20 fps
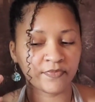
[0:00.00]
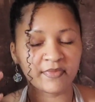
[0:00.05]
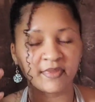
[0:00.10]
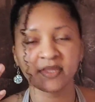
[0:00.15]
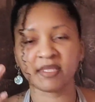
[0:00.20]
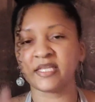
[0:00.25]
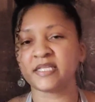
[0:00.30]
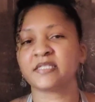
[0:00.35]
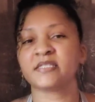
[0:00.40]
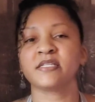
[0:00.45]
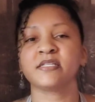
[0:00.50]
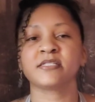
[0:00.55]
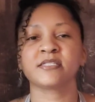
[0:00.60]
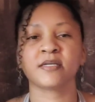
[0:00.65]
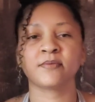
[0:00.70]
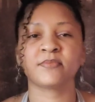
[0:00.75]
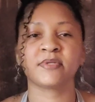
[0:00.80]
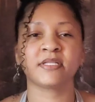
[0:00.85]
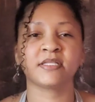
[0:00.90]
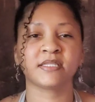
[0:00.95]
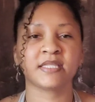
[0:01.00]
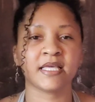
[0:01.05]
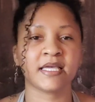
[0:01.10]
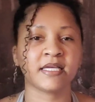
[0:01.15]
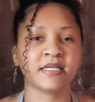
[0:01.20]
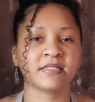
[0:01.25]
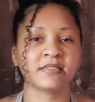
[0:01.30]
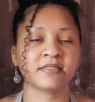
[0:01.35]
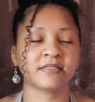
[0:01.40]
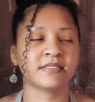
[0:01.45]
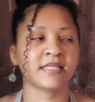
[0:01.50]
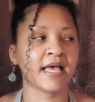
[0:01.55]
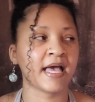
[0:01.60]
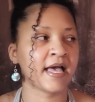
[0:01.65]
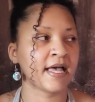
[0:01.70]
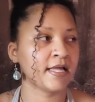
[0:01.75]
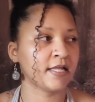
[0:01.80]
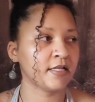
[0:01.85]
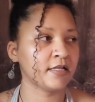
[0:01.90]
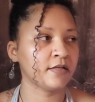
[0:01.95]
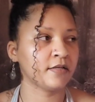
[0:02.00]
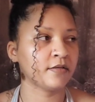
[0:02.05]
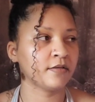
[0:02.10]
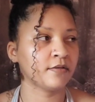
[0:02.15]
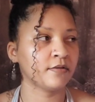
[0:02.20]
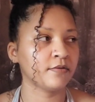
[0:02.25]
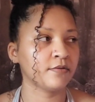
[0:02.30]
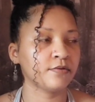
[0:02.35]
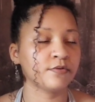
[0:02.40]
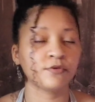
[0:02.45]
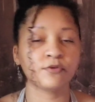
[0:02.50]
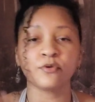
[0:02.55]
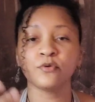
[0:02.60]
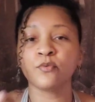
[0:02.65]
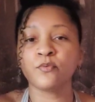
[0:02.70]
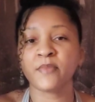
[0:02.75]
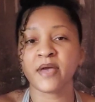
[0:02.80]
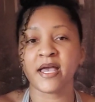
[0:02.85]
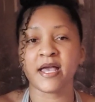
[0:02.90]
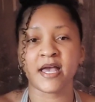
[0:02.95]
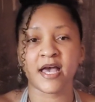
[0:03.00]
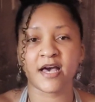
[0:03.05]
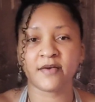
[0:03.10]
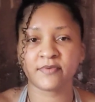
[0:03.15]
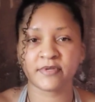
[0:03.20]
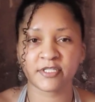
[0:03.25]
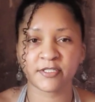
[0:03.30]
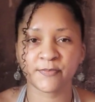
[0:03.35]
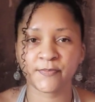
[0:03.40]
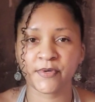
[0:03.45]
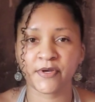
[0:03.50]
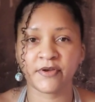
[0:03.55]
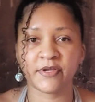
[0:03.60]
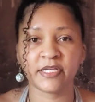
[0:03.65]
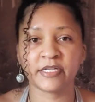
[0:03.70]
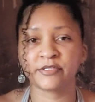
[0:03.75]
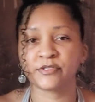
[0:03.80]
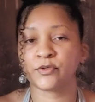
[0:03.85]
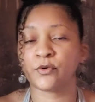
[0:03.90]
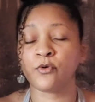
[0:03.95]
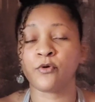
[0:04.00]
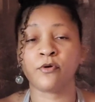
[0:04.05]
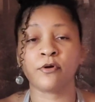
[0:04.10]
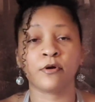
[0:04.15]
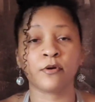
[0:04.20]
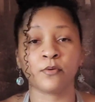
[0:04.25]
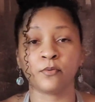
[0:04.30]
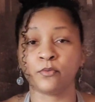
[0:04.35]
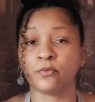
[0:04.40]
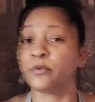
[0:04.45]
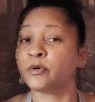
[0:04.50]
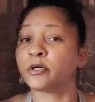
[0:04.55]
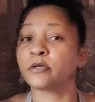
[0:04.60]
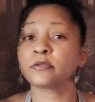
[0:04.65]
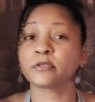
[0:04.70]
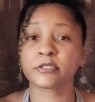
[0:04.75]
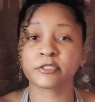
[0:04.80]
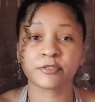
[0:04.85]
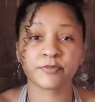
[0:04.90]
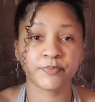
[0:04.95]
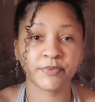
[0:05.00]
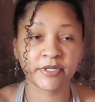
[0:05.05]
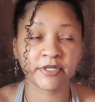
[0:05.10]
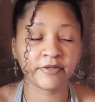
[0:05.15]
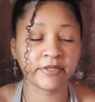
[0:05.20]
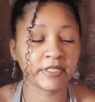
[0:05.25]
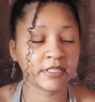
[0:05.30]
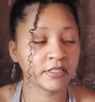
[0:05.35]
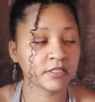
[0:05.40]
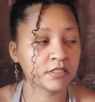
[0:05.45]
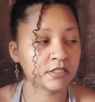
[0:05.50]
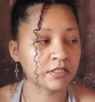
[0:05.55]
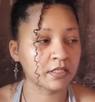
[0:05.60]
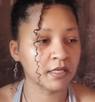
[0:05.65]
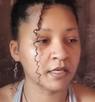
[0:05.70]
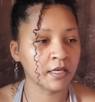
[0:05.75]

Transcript: this is some of the things that you may have experienced or will experience,